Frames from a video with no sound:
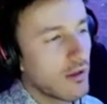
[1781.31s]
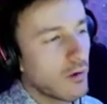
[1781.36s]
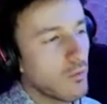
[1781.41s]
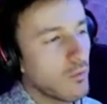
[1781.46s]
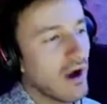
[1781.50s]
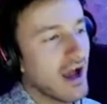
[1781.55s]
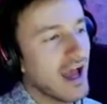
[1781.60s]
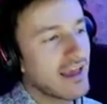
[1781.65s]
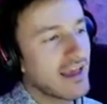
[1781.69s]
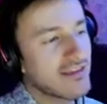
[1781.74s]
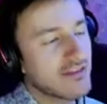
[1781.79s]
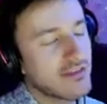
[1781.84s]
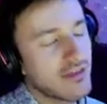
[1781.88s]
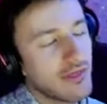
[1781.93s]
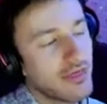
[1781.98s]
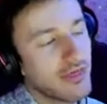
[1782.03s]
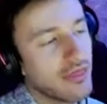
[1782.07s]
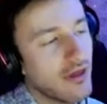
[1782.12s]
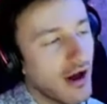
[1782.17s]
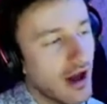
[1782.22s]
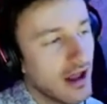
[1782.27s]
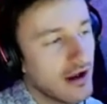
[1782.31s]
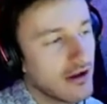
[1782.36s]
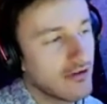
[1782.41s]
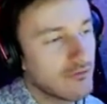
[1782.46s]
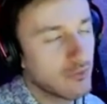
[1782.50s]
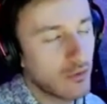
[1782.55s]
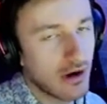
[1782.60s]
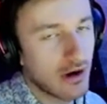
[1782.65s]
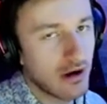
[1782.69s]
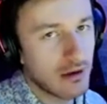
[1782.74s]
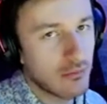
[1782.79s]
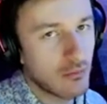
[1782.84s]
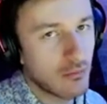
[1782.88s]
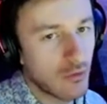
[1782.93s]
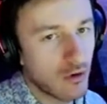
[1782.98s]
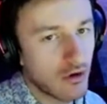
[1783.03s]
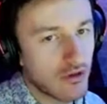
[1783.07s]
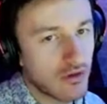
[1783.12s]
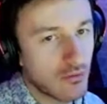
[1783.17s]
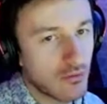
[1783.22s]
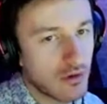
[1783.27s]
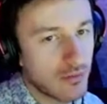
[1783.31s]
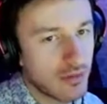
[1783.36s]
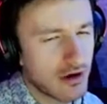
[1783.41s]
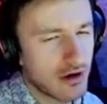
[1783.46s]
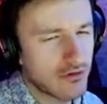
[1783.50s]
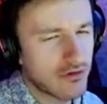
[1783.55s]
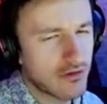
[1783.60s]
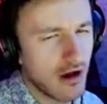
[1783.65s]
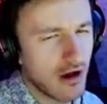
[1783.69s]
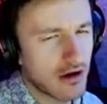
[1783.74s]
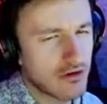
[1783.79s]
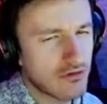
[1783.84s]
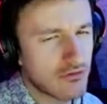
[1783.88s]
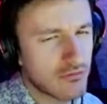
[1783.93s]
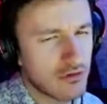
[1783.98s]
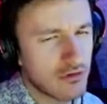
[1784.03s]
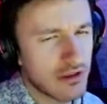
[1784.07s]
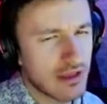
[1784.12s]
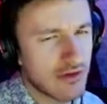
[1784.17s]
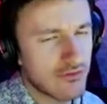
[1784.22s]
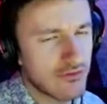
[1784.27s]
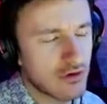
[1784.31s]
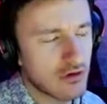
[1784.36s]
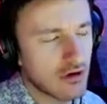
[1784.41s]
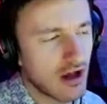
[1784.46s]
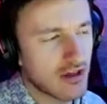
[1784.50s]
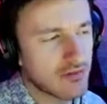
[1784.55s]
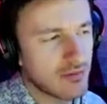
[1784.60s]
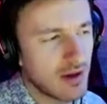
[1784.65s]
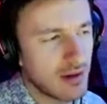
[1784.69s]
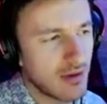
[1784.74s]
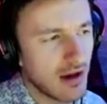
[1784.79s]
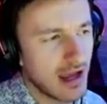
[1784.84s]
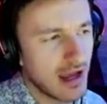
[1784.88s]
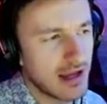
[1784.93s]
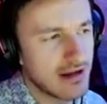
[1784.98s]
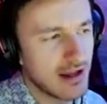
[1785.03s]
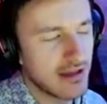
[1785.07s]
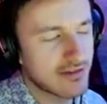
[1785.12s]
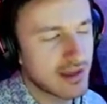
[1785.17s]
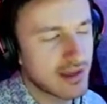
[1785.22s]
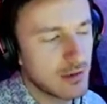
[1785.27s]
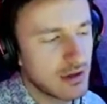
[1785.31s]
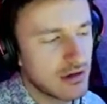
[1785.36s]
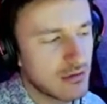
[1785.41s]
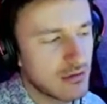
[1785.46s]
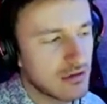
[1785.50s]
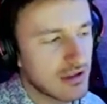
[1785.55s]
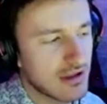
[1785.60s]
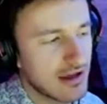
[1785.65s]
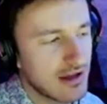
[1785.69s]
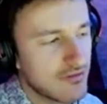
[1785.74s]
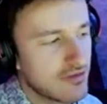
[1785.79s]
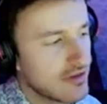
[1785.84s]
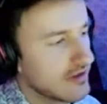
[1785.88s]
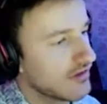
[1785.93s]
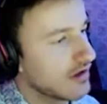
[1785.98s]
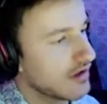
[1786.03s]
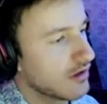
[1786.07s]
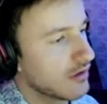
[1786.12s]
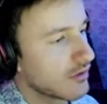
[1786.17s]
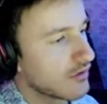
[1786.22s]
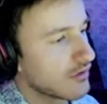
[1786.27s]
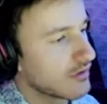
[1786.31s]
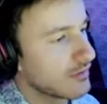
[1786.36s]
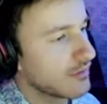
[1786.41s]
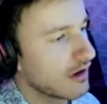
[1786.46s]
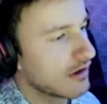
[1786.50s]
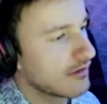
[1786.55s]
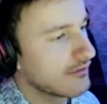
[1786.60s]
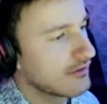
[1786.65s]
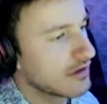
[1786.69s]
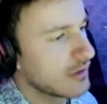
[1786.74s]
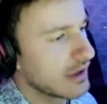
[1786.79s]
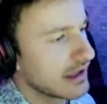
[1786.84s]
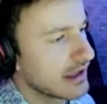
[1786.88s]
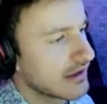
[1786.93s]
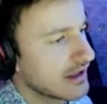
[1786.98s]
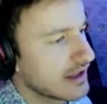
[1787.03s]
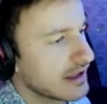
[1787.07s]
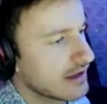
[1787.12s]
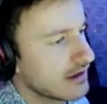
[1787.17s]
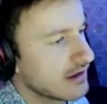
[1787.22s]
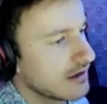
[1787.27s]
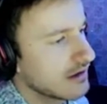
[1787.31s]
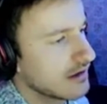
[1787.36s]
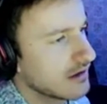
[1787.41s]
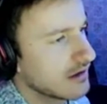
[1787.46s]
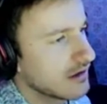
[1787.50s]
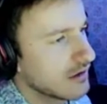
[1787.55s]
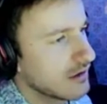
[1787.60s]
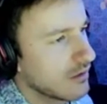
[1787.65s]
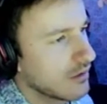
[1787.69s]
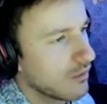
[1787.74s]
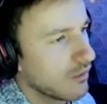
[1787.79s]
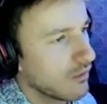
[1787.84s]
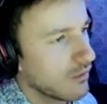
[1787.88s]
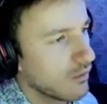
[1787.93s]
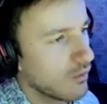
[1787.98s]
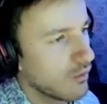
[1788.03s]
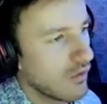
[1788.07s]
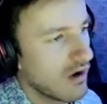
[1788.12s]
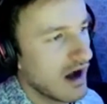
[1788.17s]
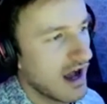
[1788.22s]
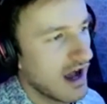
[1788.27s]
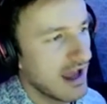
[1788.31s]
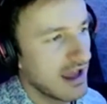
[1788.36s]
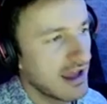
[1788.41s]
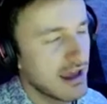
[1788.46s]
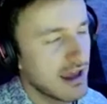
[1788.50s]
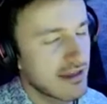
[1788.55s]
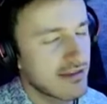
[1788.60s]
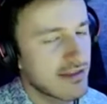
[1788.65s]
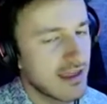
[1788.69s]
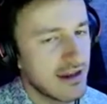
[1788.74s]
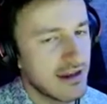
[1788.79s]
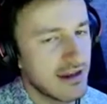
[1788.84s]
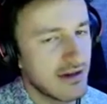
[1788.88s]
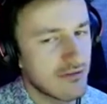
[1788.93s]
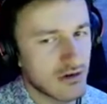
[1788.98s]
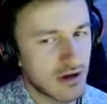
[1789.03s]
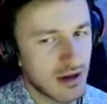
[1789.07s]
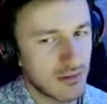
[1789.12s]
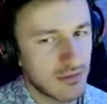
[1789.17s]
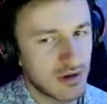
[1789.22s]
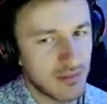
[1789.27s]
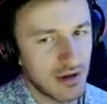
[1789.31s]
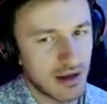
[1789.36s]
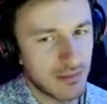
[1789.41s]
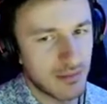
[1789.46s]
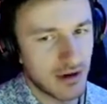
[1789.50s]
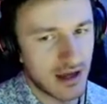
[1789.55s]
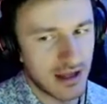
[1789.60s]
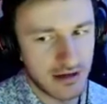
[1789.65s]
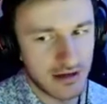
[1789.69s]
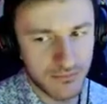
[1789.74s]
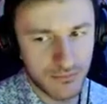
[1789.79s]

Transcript: Why hasn't the thought of wearing more than one pair of socks really ever crossed my mind? As someone who lives in the northern part of New England, why has that never come to my mind?